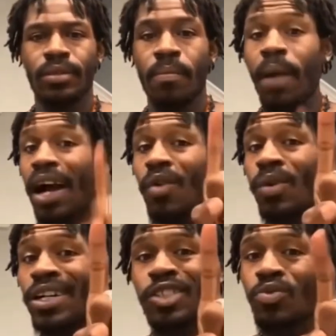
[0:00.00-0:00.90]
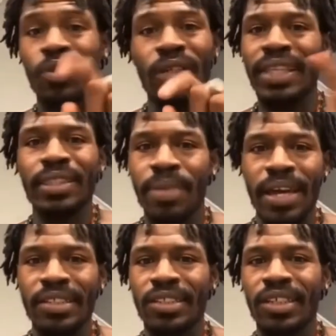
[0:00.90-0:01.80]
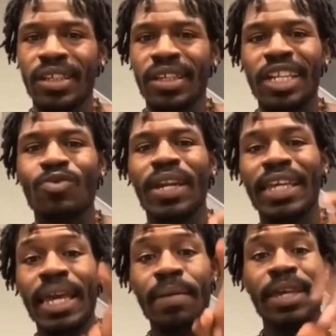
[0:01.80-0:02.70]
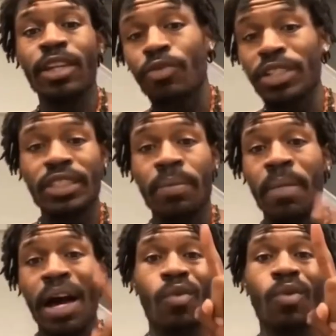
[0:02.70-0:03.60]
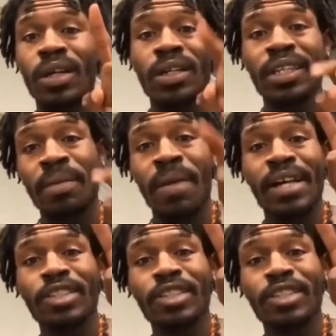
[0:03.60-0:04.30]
Mach 1s were not the best. That's why they kept increasing. Mach 1, then Mach